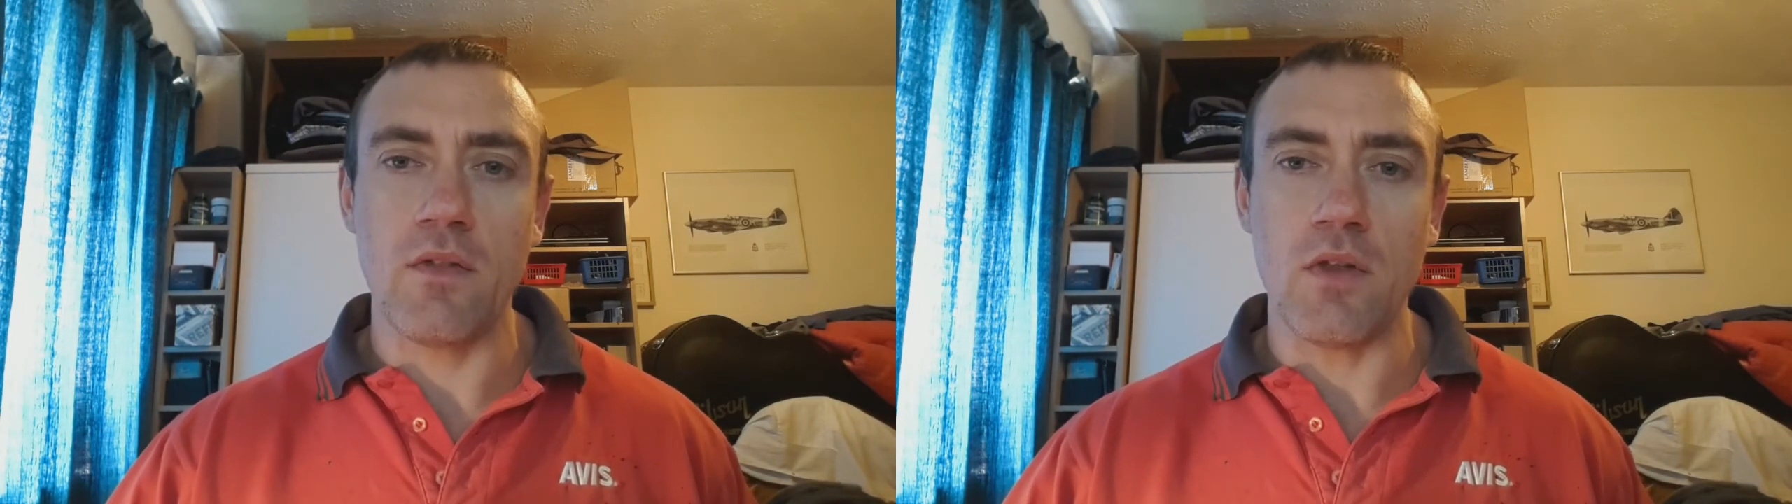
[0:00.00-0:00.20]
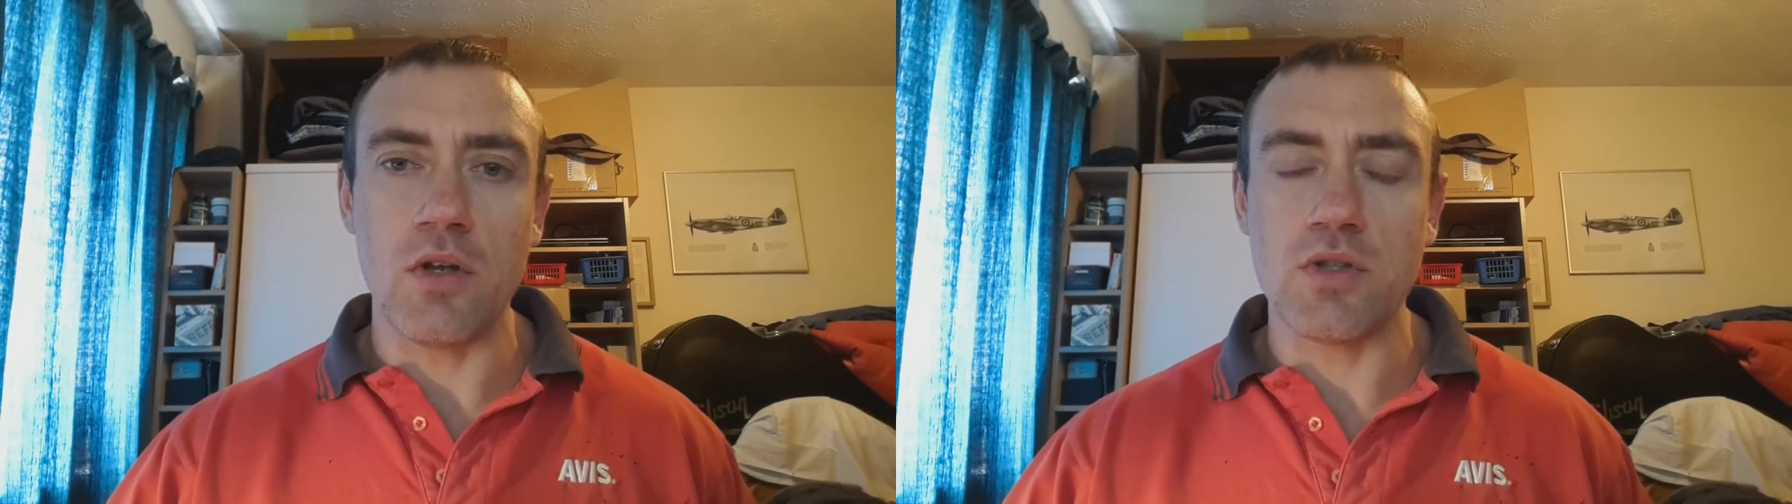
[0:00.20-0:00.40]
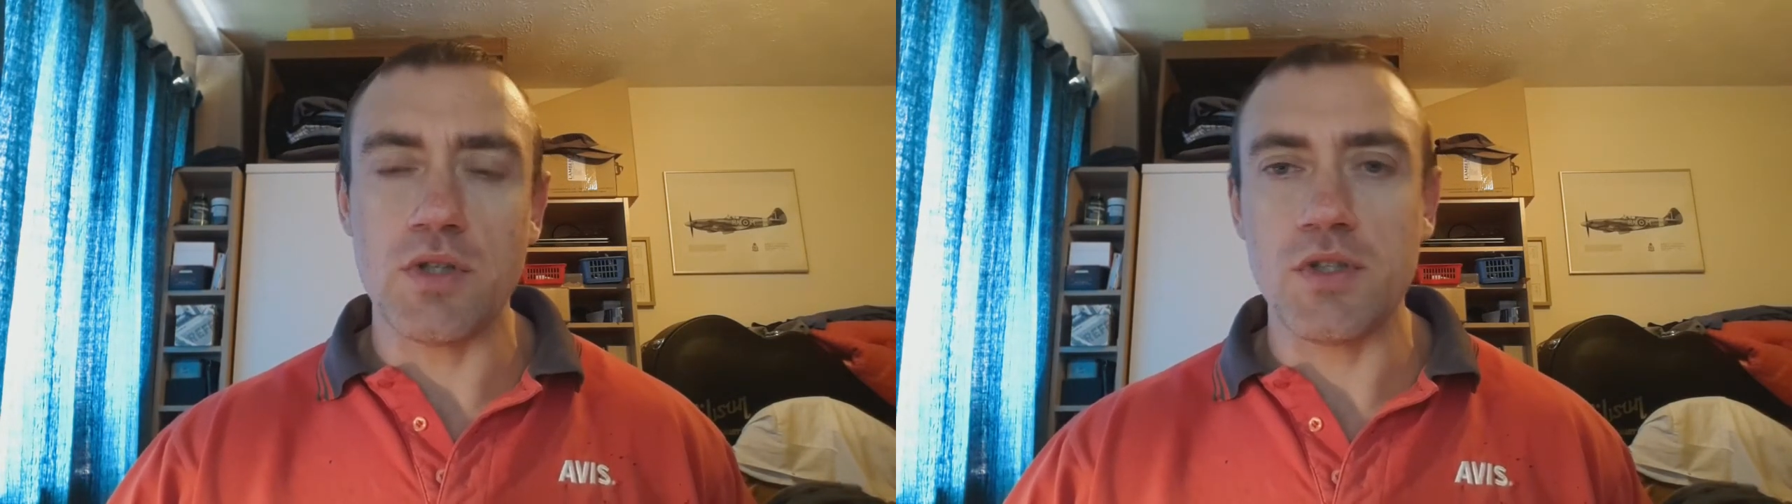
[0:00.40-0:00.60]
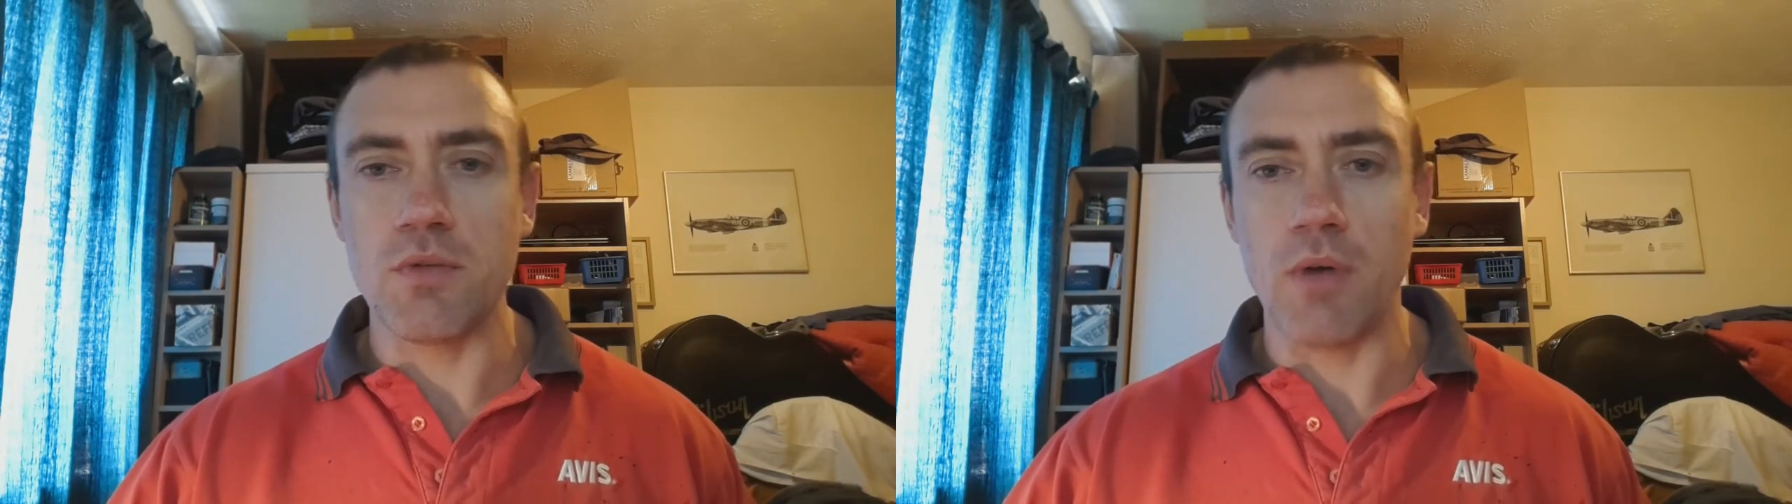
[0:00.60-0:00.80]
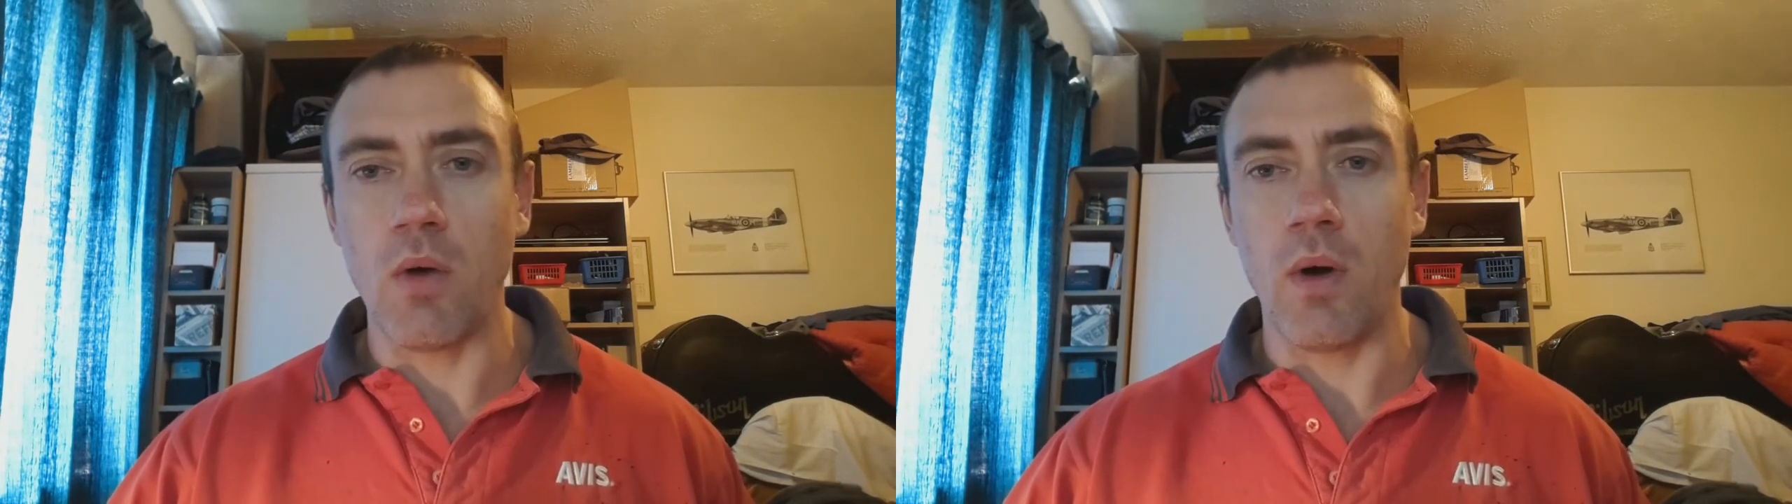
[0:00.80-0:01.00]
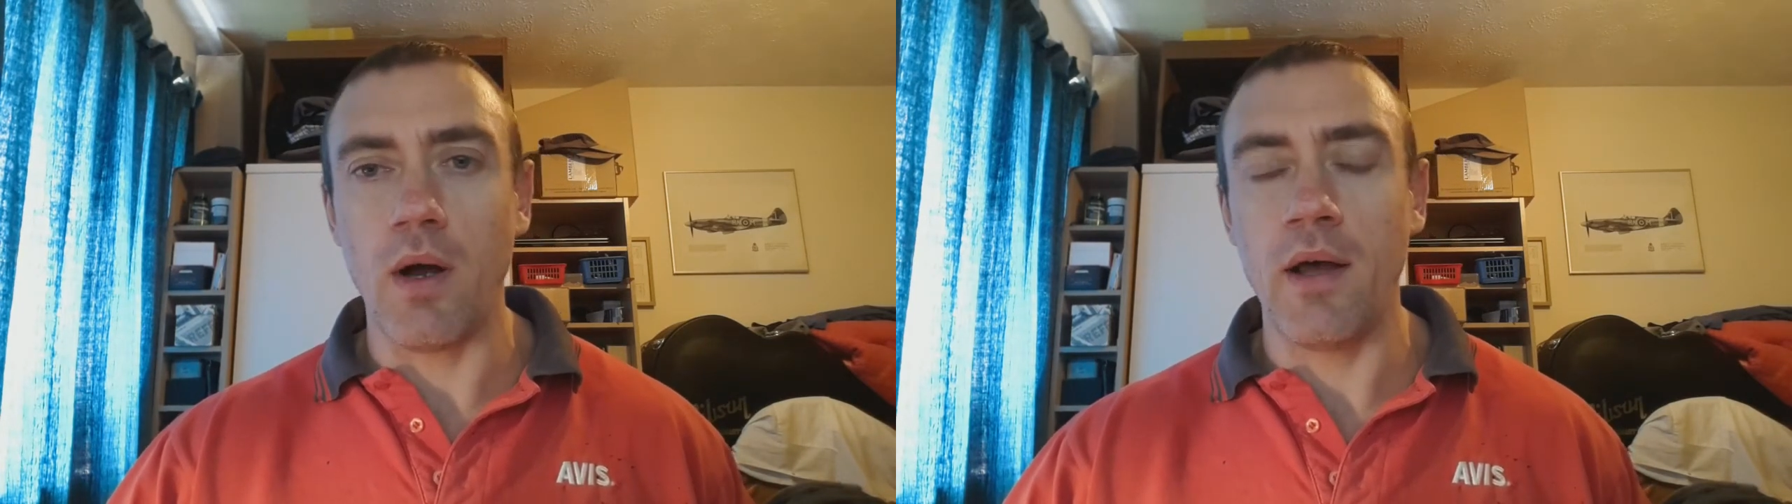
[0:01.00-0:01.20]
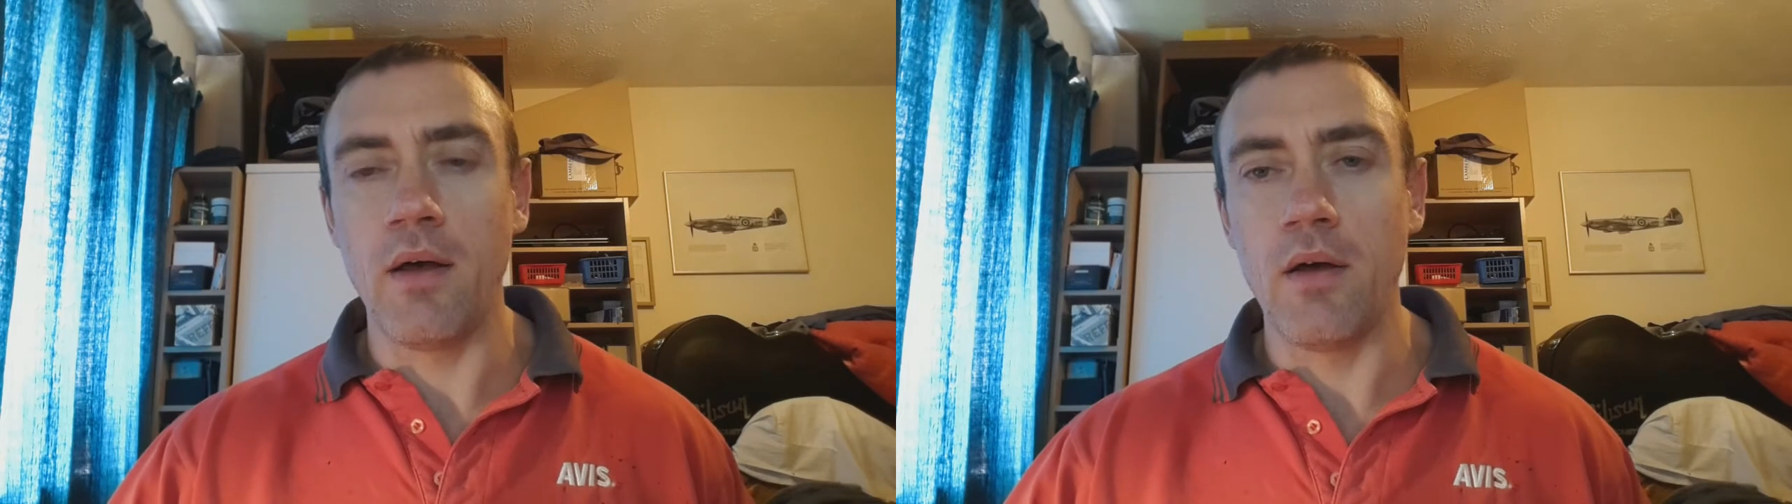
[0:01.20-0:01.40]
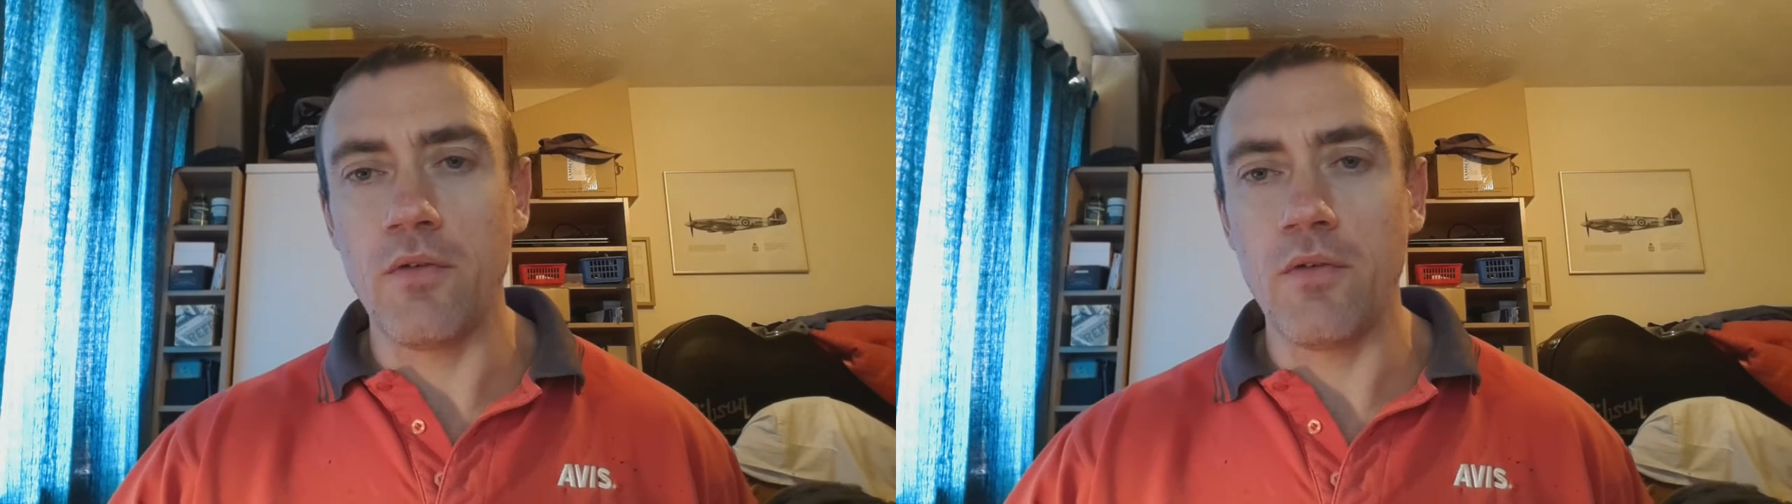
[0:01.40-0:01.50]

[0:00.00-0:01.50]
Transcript: the nutrients you require